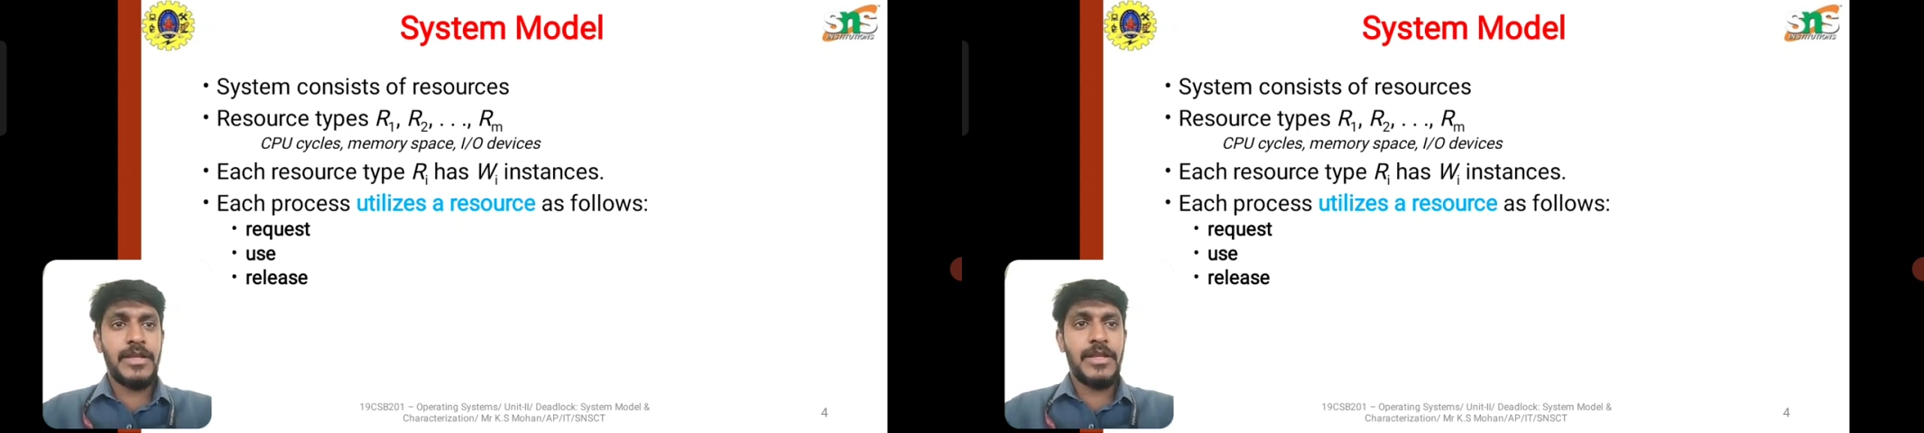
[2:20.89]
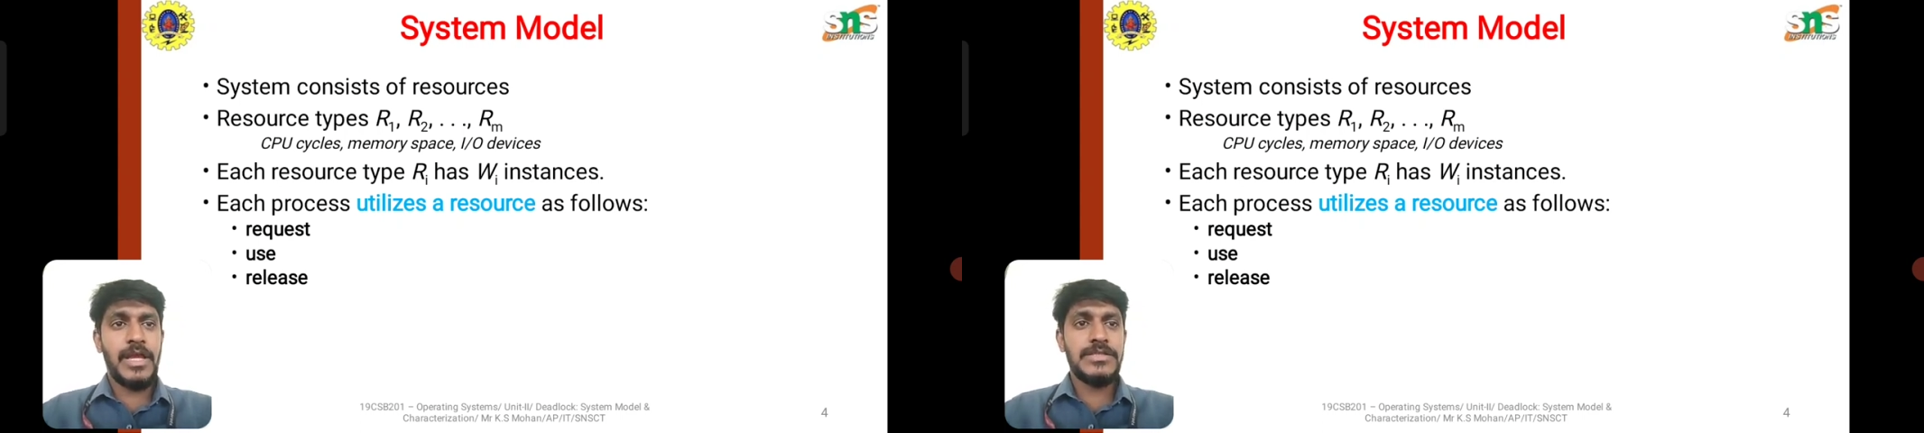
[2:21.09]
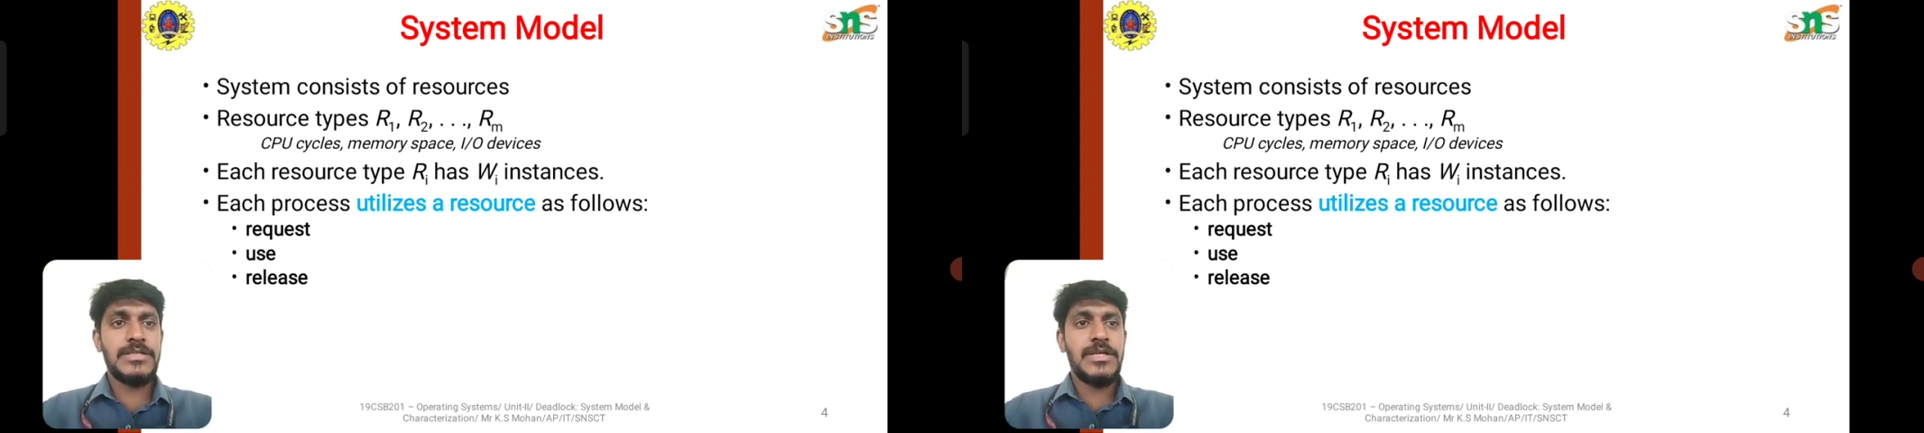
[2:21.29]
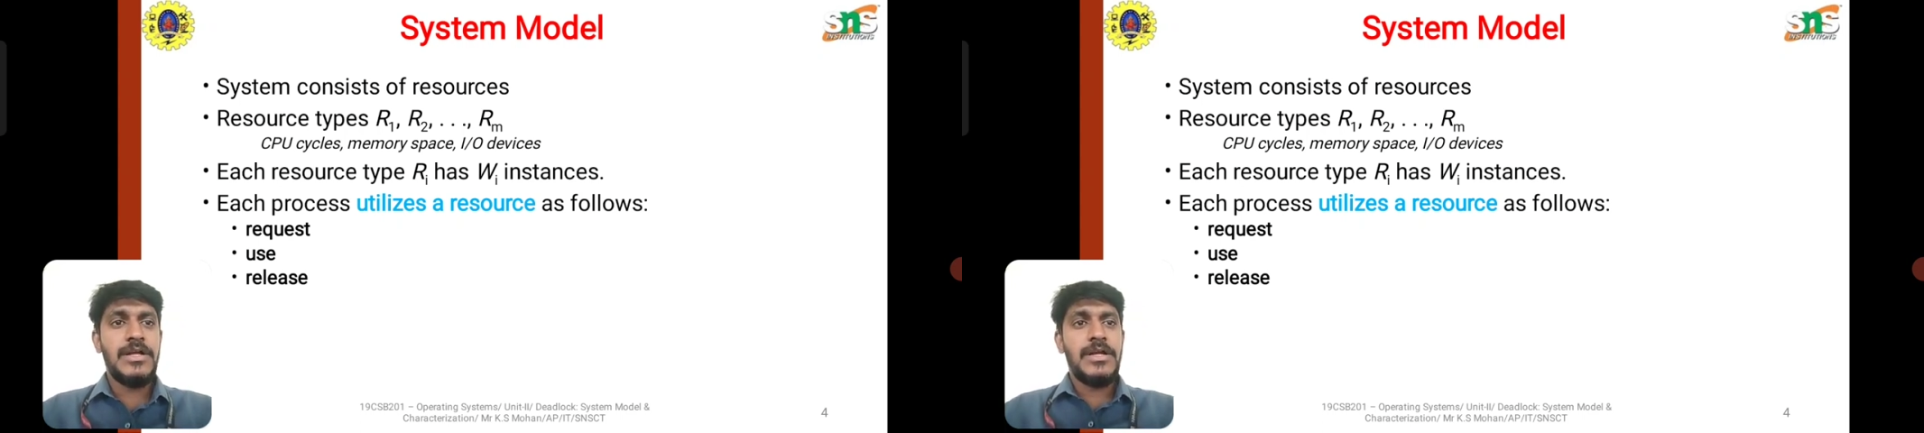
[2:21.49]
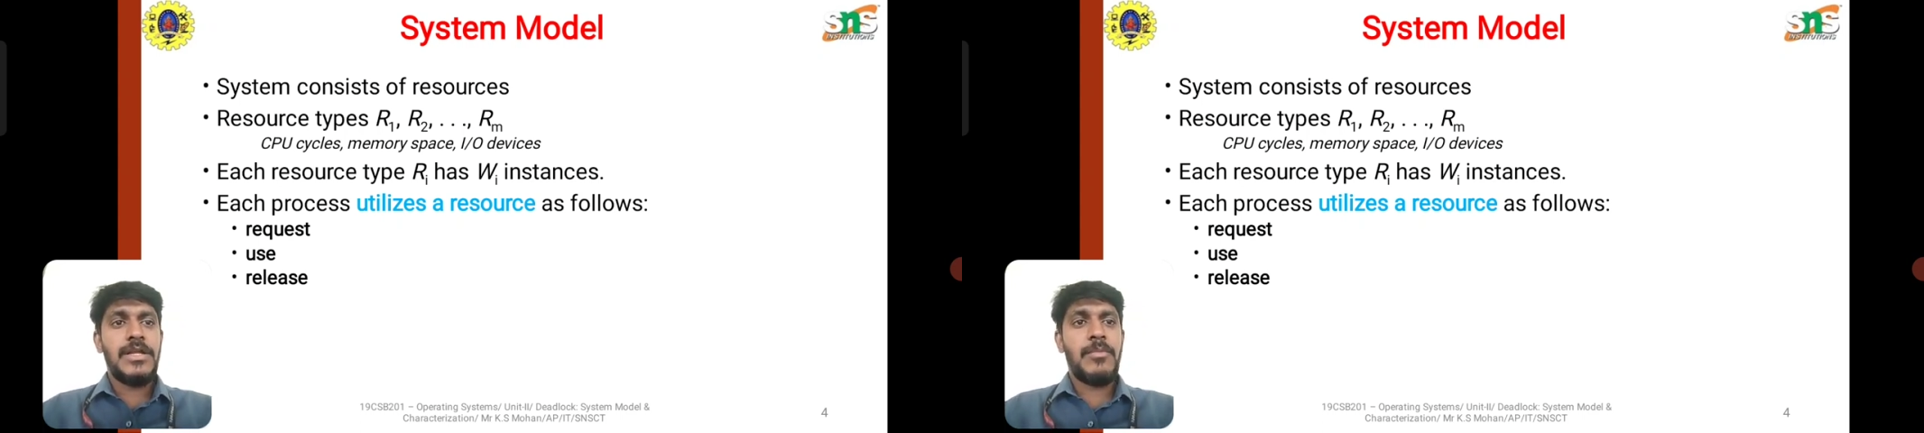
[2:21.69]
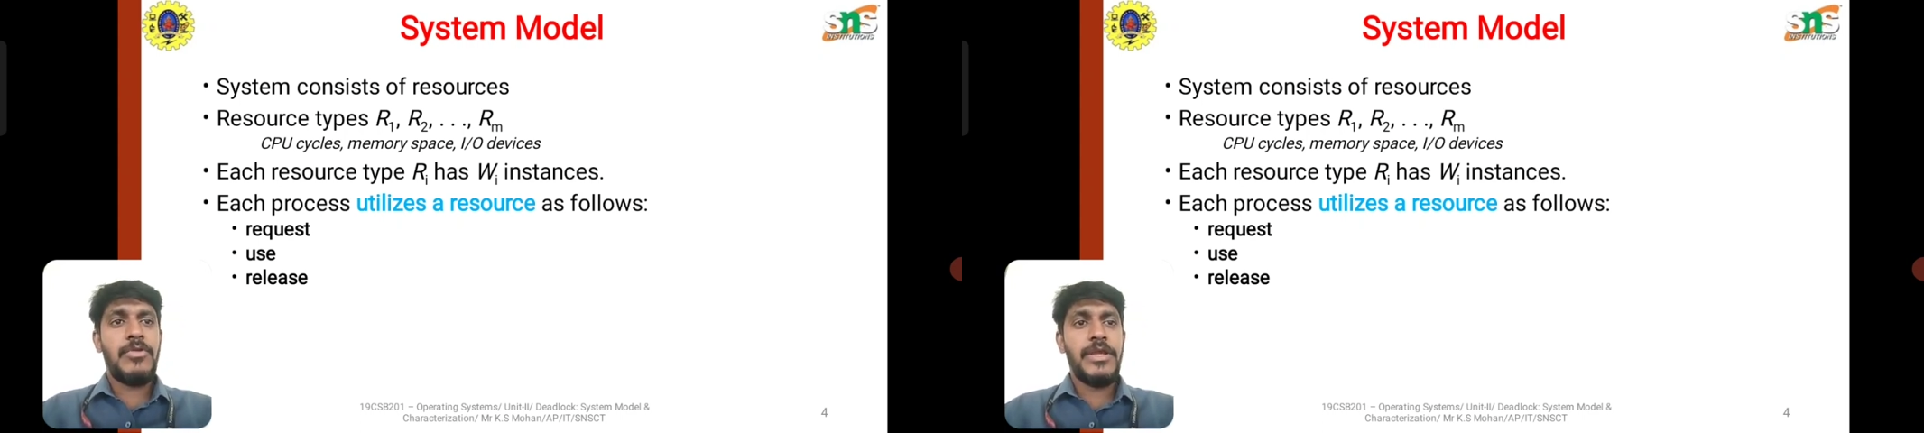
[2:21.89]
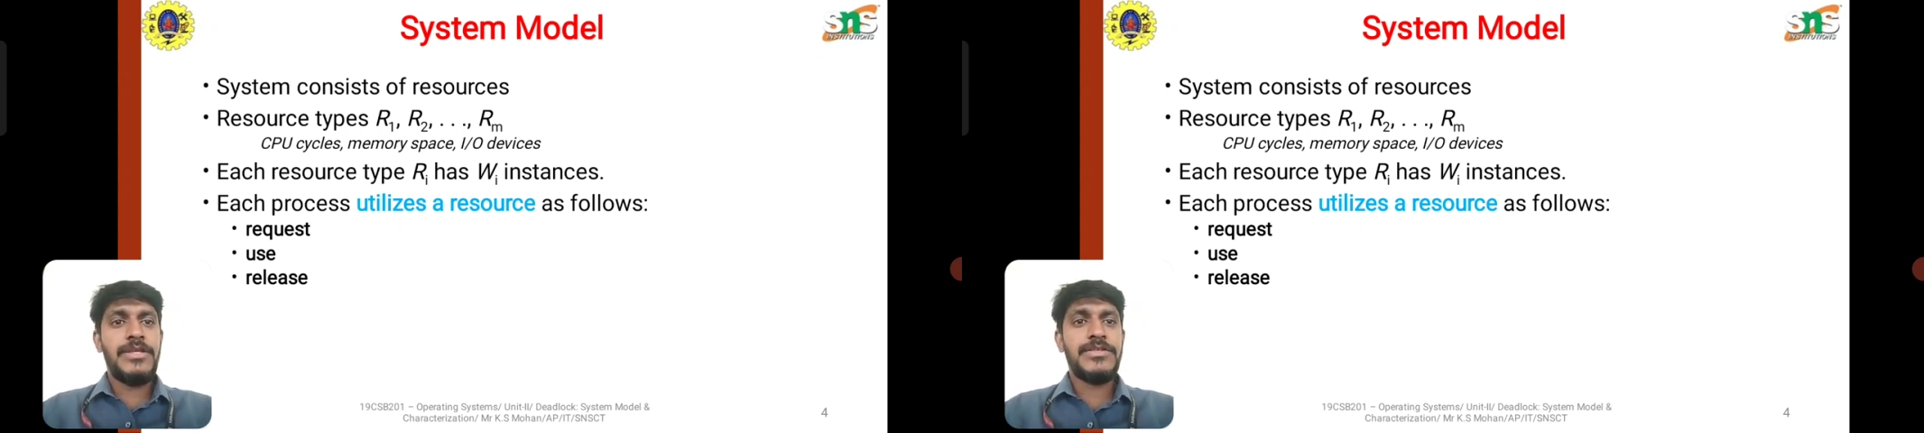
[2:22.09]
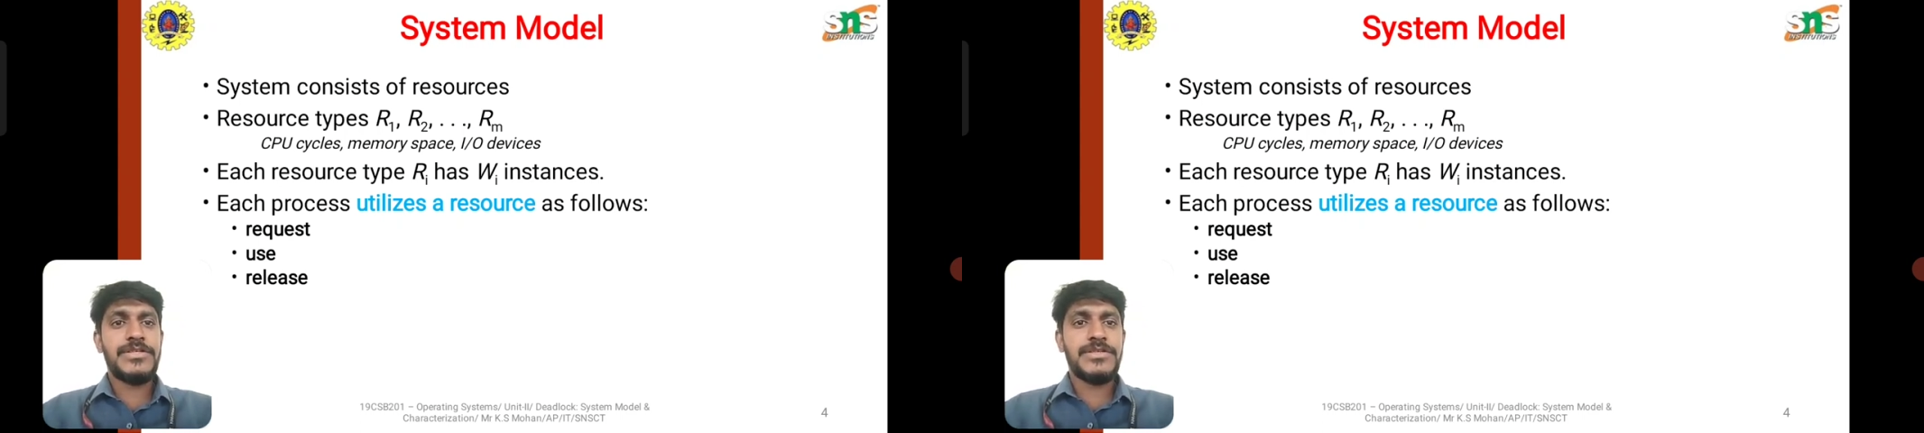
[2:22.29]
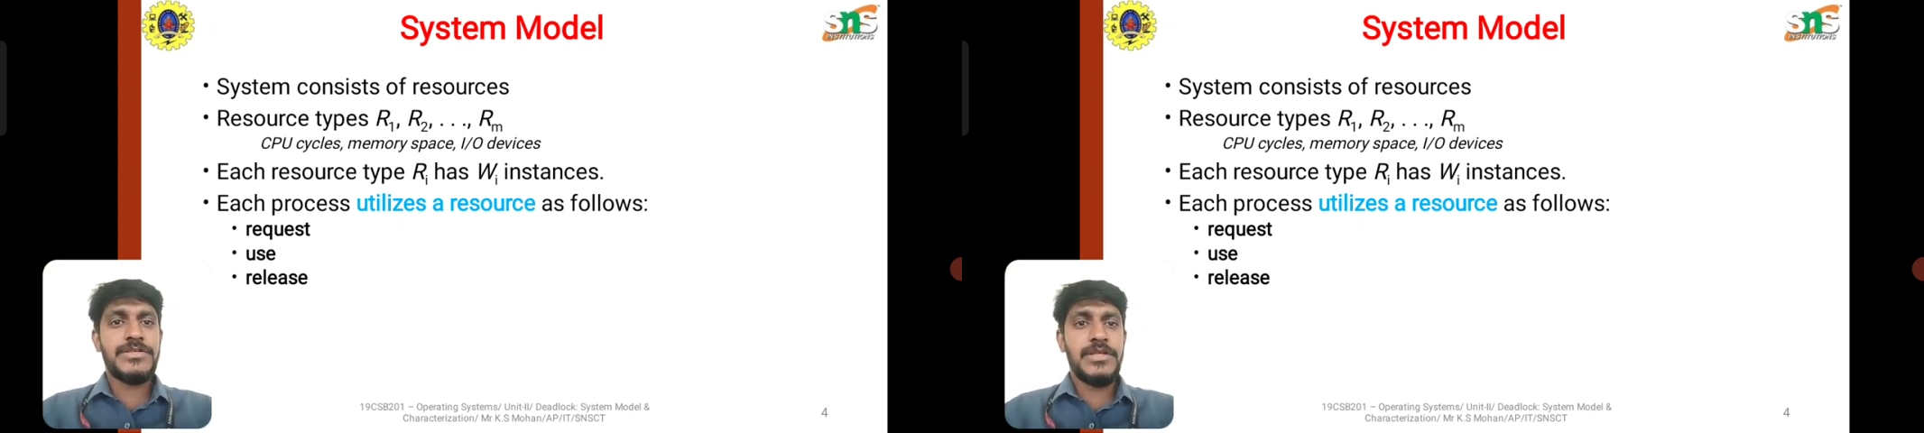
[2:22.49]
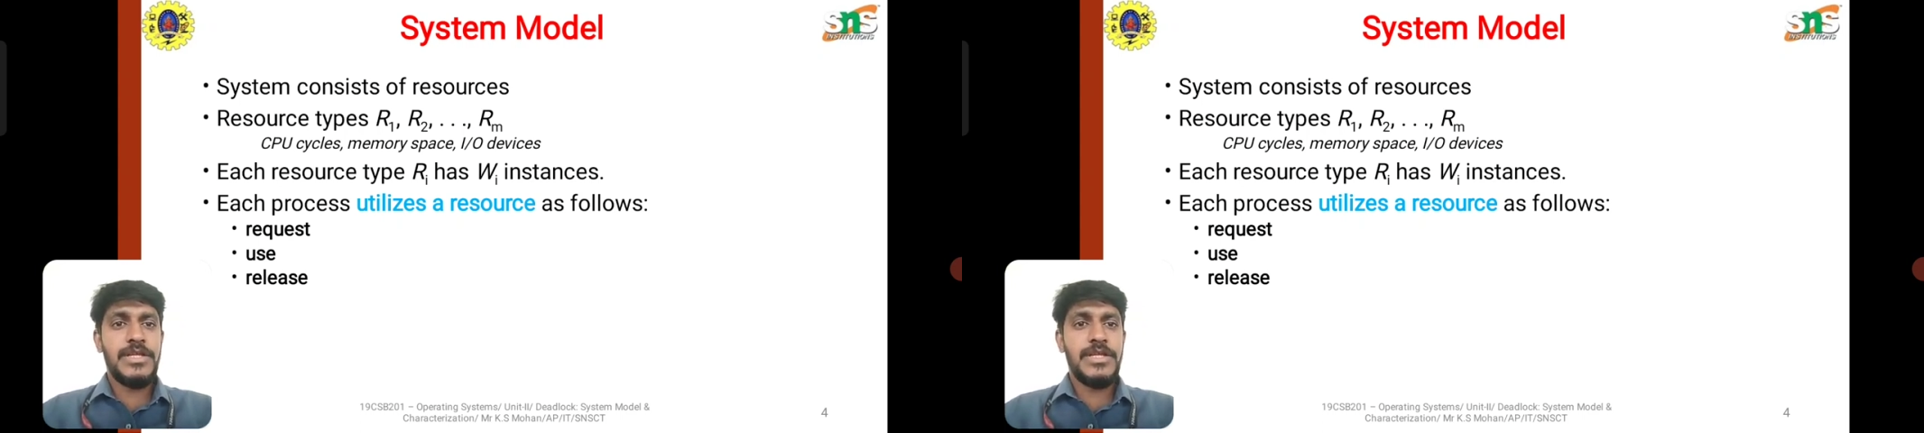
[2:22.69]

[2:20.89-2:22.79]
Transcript: has WA instance.